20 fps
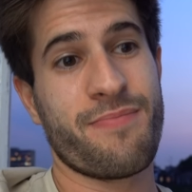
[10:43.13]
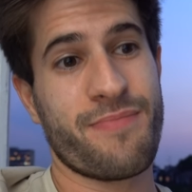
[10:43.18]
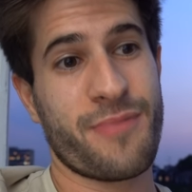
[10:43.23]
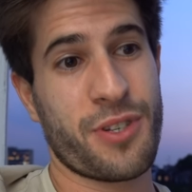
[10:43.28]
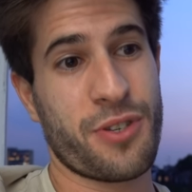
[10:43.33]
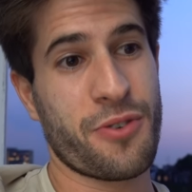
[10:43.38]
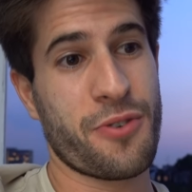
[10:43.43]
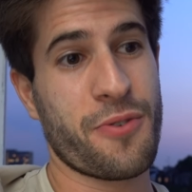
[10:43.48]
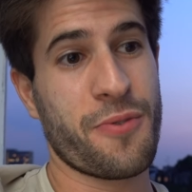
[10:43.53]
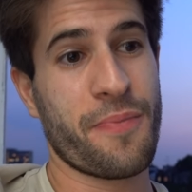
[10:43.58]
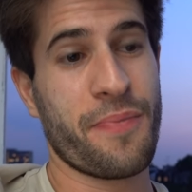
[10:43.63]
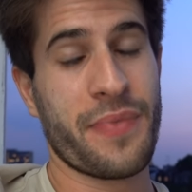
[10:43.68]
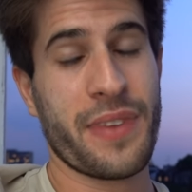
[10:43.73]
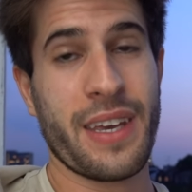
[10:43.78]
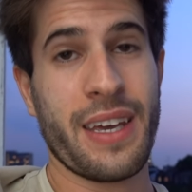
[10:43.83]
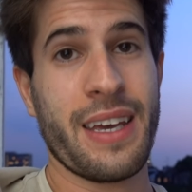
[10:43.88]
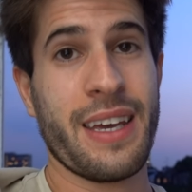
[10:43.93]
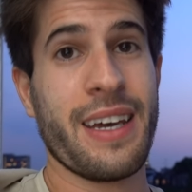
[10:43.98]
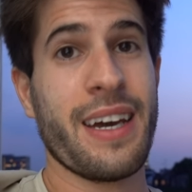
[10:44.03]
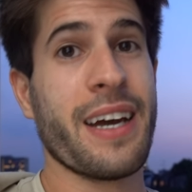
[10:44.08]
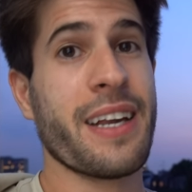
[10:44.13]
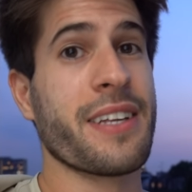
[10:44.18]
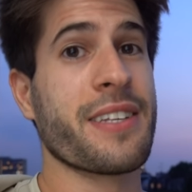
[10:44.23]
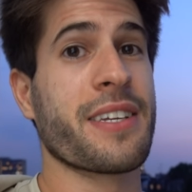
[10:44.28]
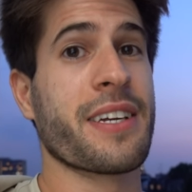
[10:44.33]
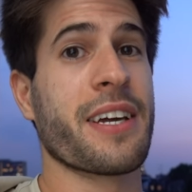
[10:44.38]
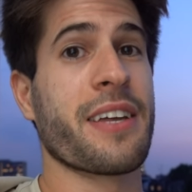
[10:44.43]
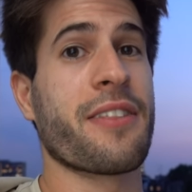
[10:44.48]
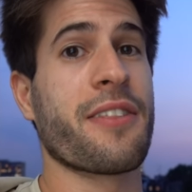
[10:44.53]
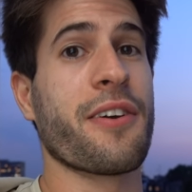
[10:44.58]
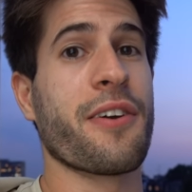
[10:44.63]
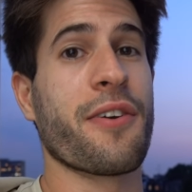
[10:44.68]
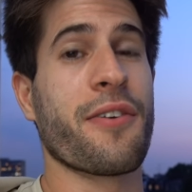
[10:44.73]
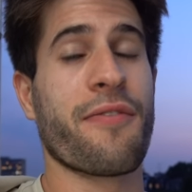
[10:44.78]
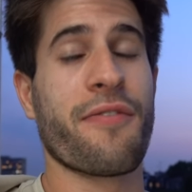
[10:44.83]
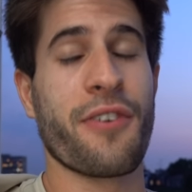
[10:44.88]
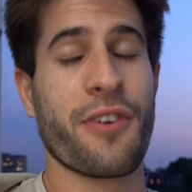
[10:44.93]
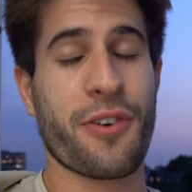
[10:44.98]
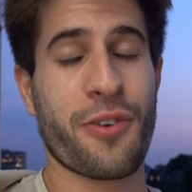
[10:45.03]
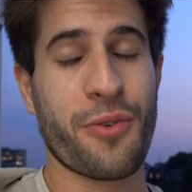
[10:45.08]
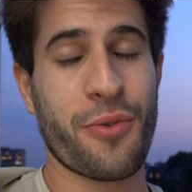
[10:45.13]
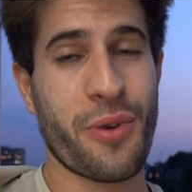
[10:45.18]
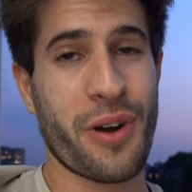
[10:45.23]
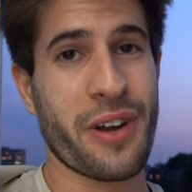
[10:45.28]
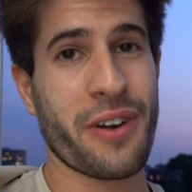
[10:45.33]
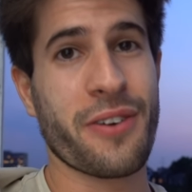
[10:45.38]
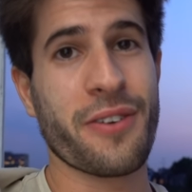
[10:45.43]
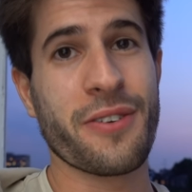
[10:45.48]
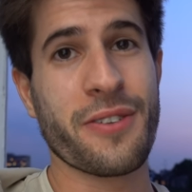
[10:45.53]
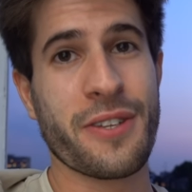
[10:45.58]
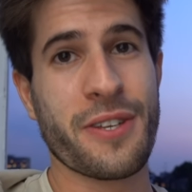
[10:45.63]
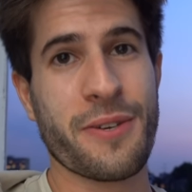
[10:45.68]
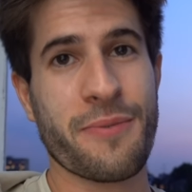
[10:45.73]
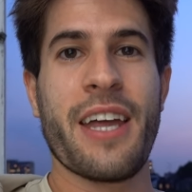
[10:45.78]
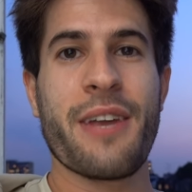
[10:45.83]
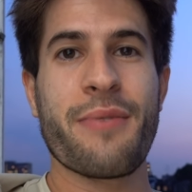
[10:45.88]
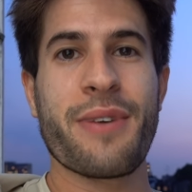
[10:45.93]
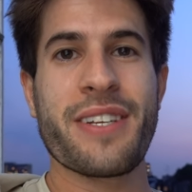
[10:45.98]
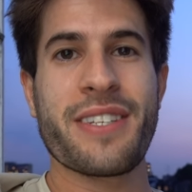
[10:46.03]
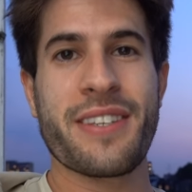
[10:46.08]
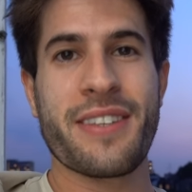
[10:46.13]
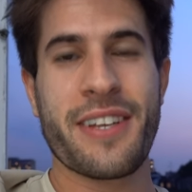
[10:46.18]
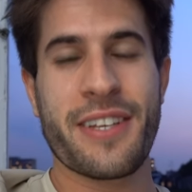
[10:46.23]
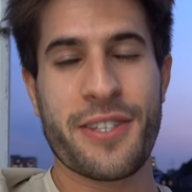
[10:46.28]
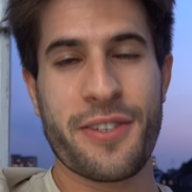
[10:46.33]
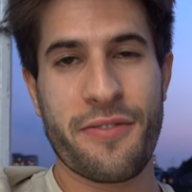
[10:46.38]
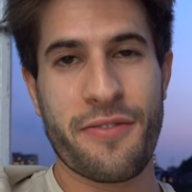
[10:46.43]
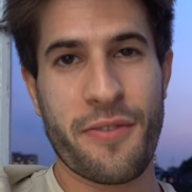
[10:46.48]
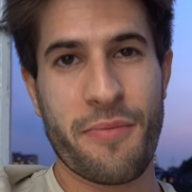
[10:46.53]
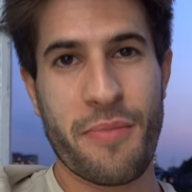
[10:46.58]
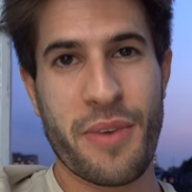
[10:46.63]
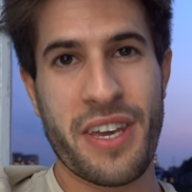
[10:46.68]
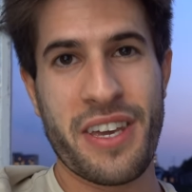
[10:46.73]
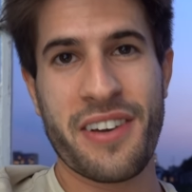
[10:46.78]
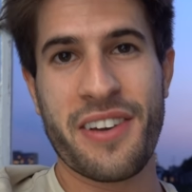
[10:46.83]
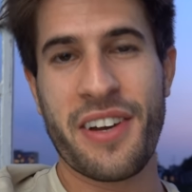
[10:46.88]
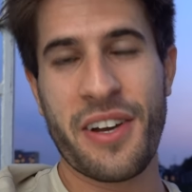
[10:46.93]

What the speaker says: So I need to get there for quite early. Anyways, that's it from me.